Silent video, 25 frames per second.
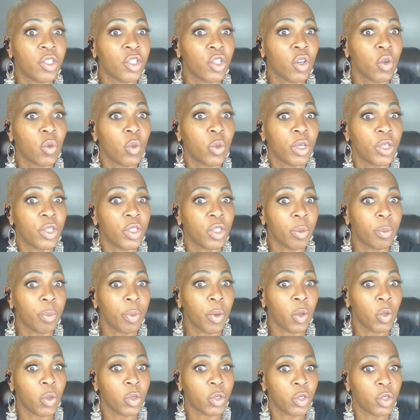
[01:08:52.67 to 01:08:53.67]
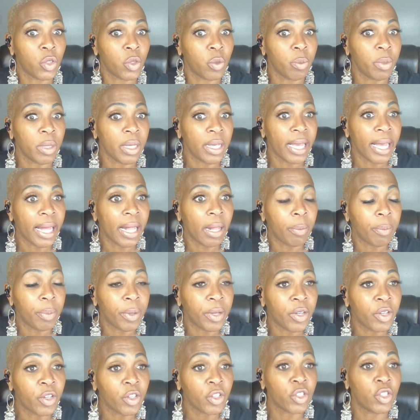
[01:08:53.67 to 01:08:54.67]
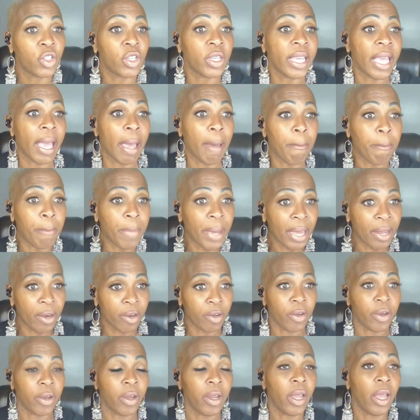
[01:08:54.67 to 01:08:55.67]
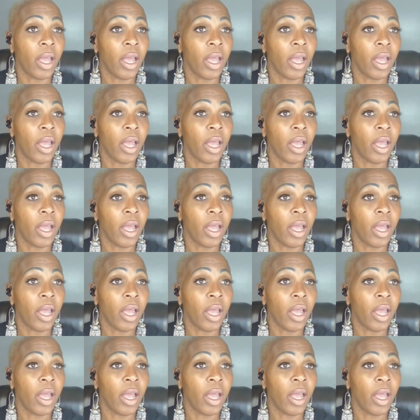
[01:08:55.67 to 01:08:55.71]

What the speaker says: were supposed to be helping her to get better.